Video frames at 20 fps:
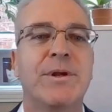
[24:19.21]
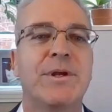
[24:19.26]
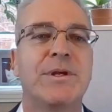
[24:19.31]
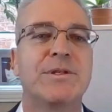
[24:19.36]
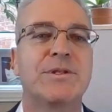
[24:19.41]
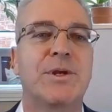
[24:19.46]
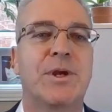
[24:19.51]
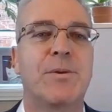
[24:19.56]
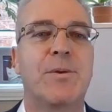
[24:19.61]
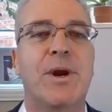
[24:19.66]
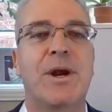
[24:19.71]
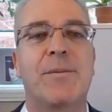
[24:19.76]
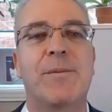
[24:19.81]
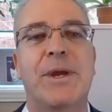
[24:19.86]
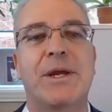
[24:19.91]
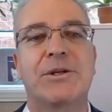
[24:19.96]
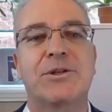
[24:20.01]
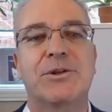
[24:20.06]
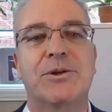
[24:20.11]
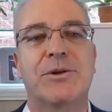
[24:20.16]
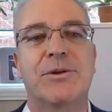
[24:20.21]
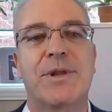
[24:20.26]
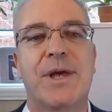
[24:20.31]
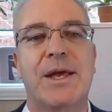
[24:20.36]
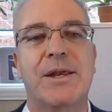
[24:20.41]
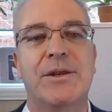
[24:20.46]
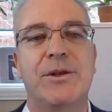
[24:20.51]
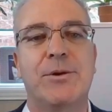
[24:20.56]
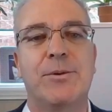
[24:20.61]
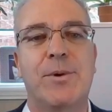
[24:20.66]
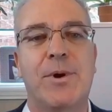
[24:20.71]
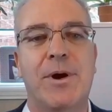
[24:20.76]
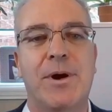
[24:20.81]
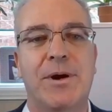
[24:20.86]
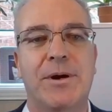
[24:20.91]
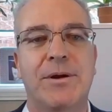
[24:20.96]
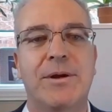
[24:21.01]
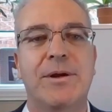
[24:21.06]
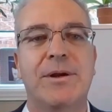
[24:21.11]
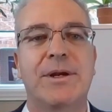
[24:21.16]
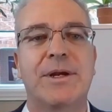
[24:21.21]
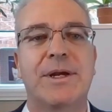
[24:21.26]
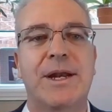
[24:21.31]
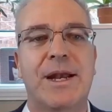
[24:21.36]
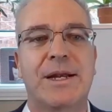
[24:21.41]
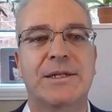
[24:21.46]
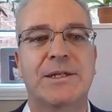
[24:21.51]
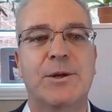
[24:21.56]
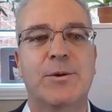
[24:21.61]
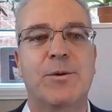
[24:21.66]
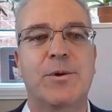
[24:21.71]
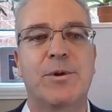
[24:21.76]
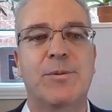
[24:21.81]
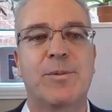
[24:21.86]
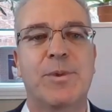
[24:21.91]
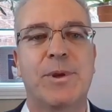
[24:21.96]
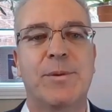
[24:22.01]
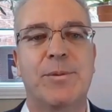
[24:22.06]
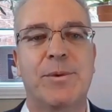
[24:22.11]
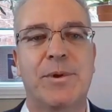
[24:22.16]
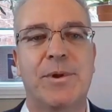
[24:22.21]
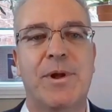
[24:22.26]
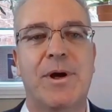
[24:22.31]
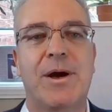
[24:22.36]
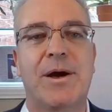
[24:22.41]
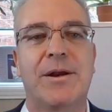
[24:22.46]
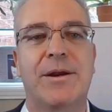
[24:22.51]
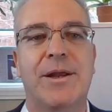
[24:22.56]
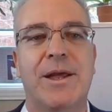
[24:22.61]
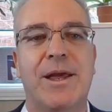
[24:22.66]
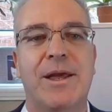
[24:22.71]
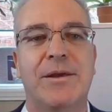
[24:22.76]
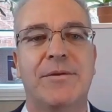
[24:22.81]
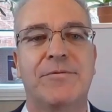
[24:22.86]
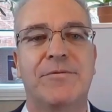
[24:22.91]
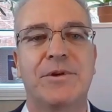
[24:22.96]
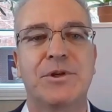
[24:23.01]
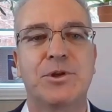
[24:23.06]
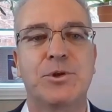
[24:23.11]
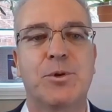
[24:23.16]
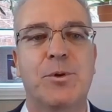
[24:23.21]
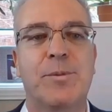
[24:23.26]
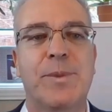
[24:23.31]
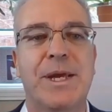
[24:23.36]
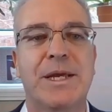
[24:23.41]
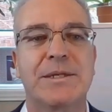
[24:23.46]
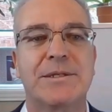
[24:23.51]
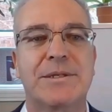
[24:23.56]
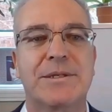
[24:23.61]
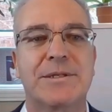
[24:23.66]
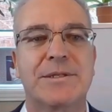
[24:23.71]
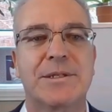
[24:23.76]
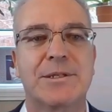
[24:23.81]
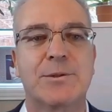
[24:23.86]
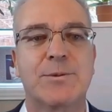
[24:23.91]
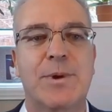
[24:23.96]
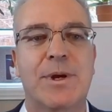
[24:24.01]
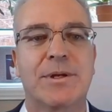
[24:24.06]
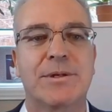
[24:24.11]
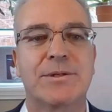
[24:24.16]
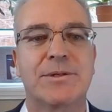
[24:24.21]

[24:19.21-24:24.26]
So you want to make sure that you are connecting with people on a visual basis as well.